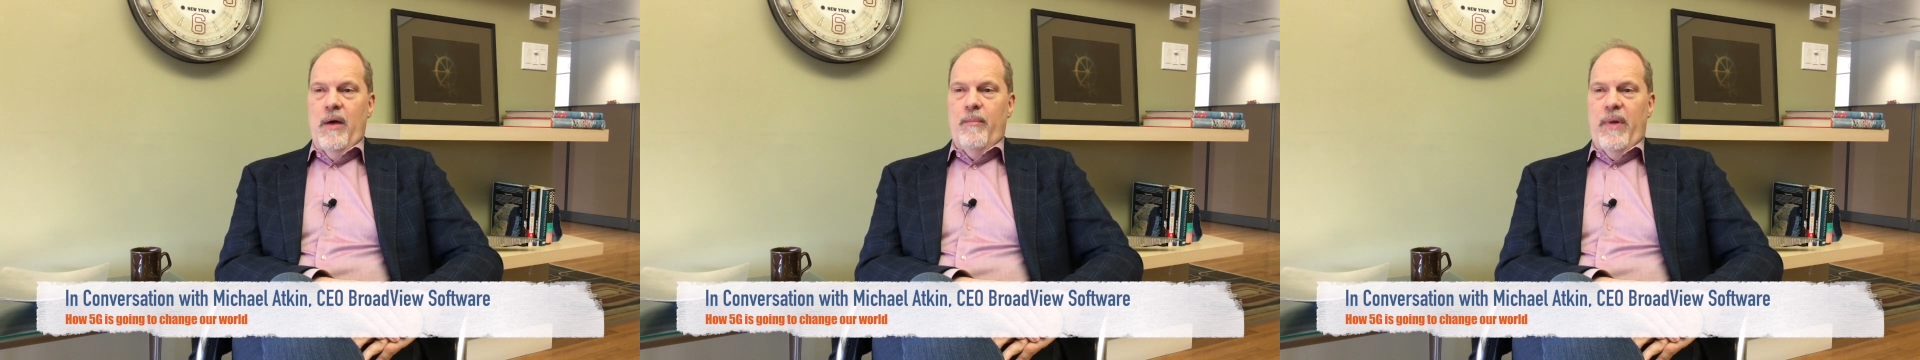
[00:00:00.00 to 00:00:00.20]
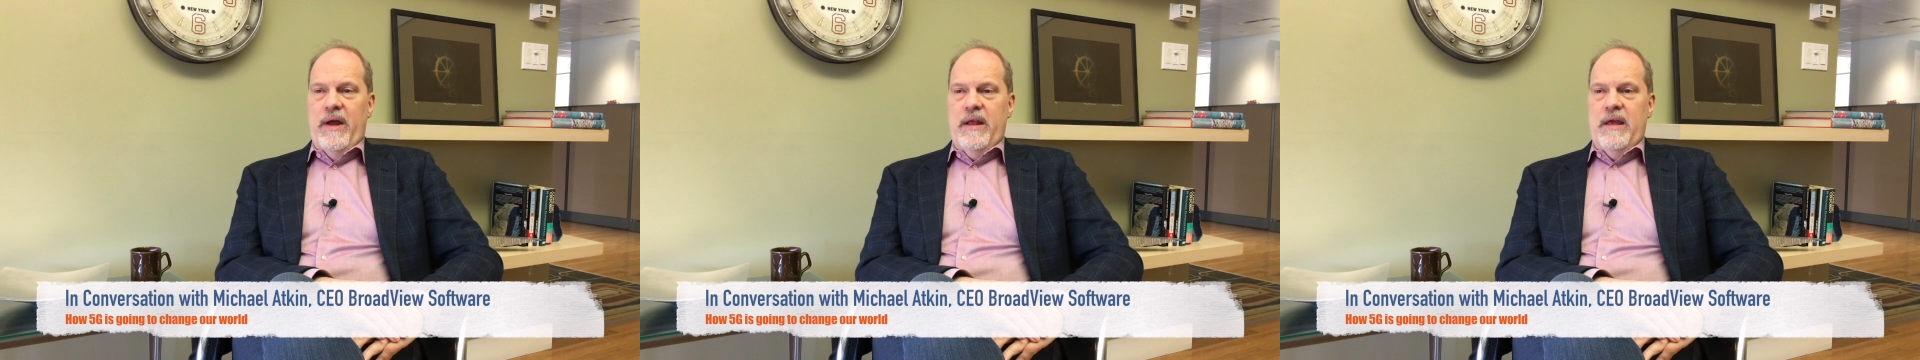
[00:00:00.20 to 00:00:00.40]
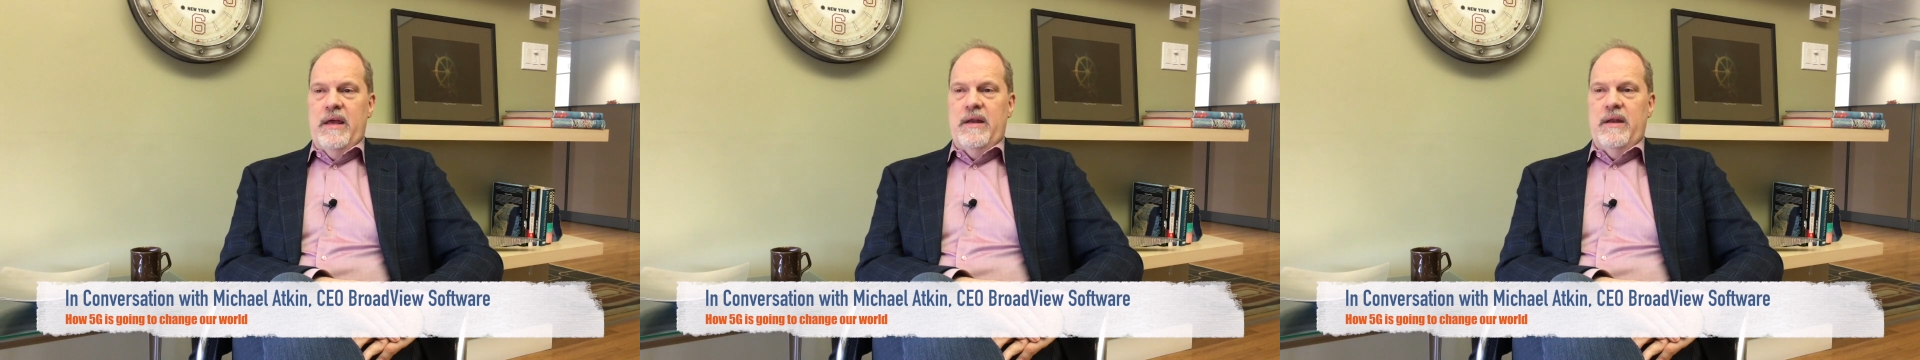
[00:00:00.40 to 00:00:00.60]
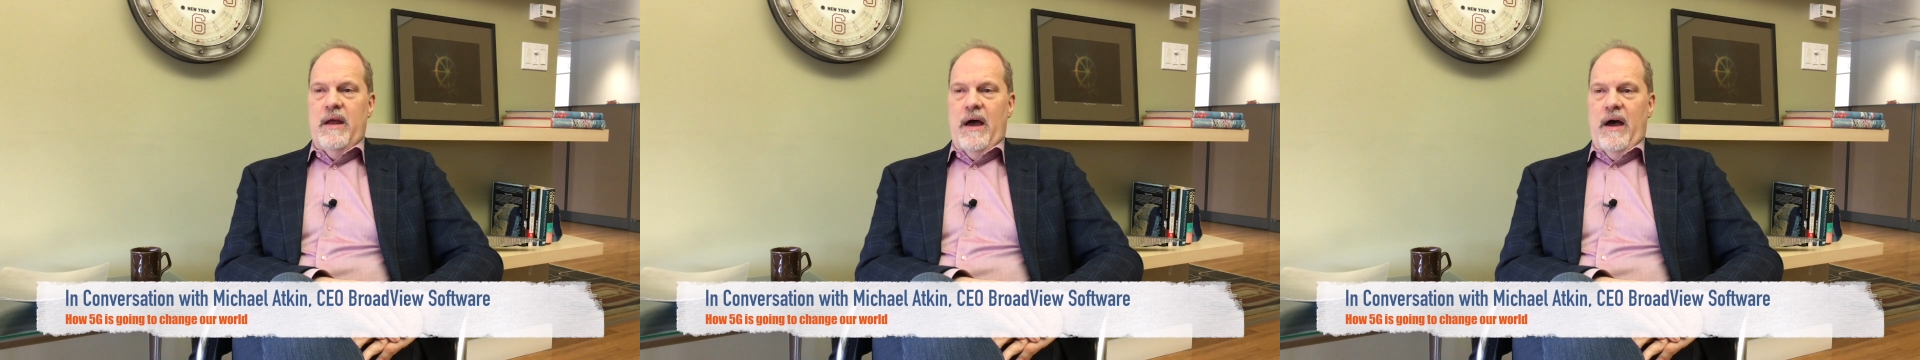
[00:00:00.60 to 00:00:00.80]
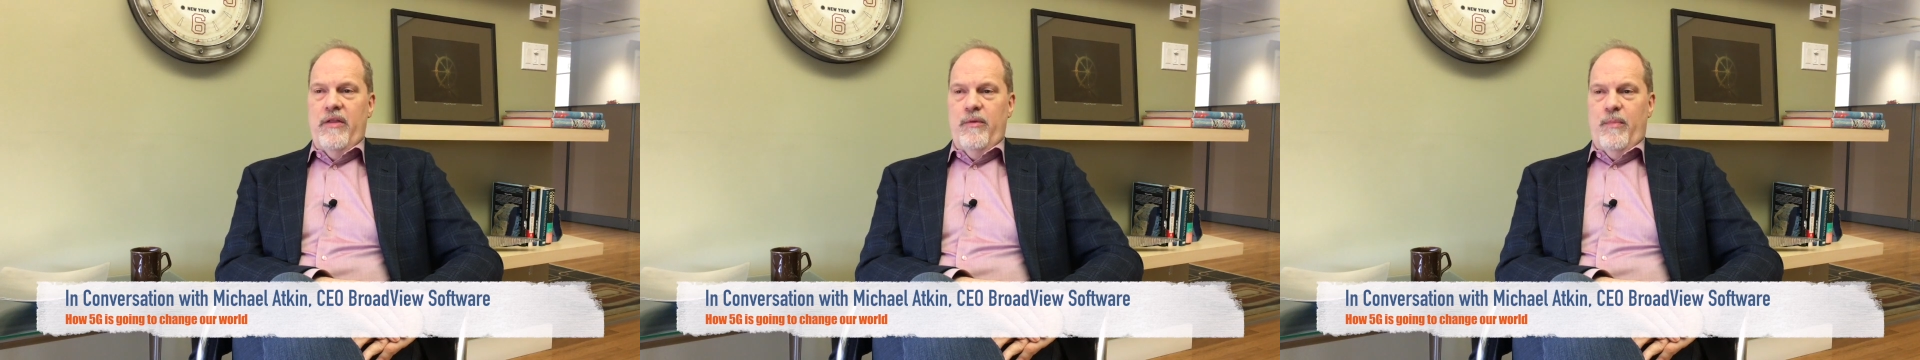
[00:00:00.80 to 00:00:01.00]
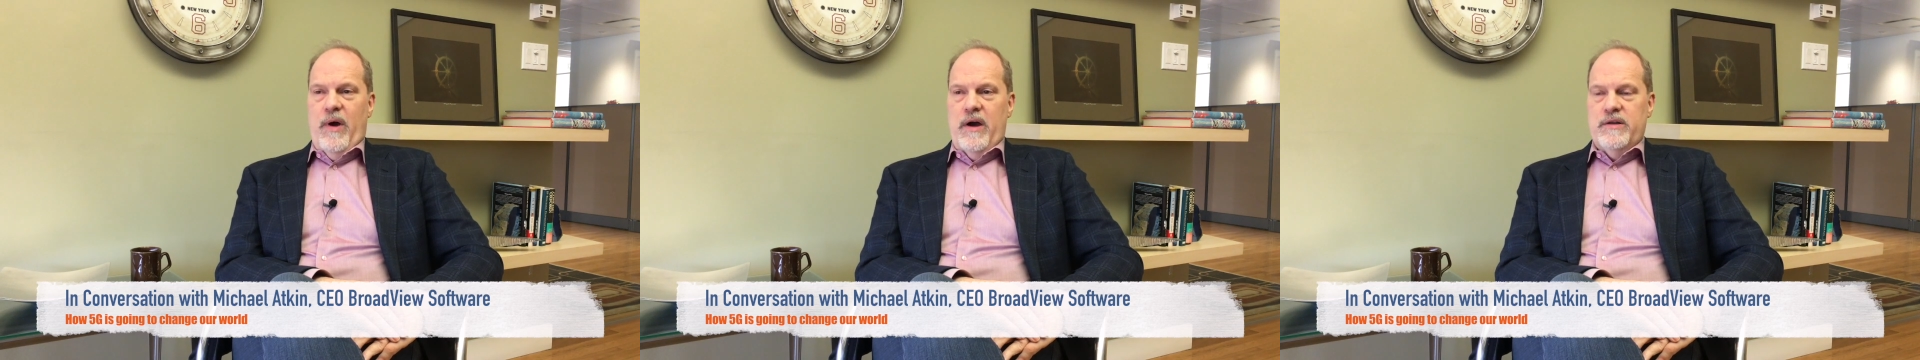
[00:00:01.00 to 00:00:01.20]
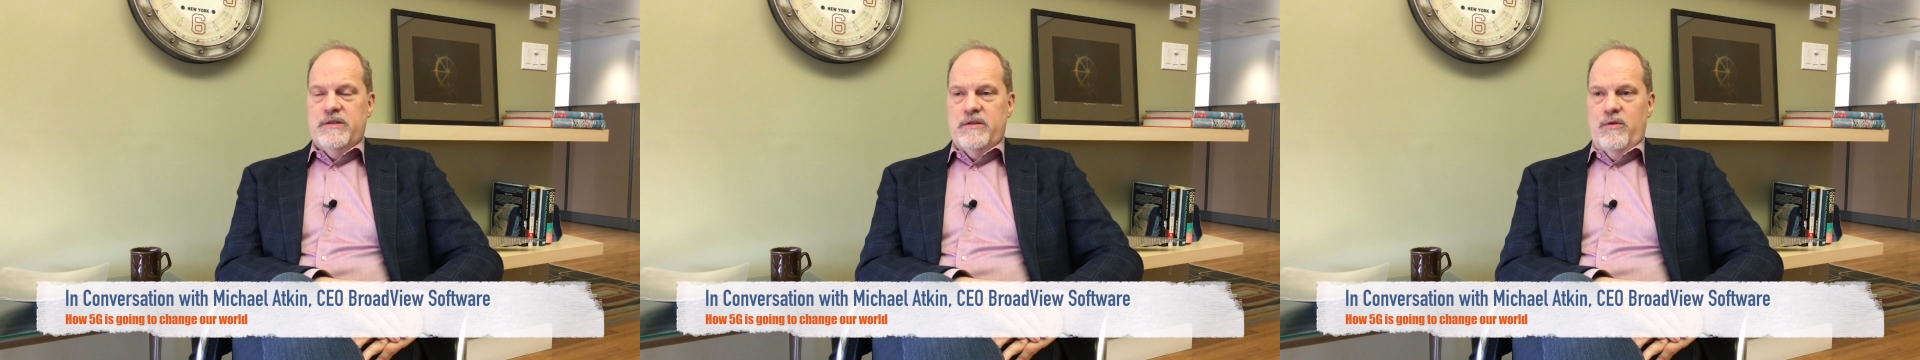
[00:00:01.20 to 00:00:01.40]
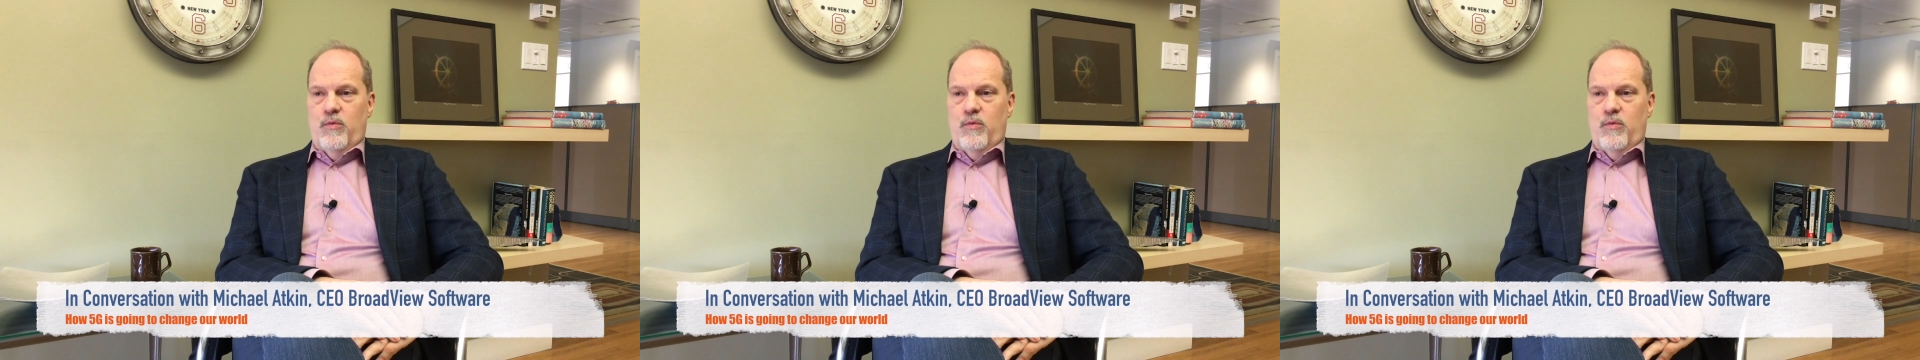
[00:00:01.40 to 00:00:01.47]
But in other parts of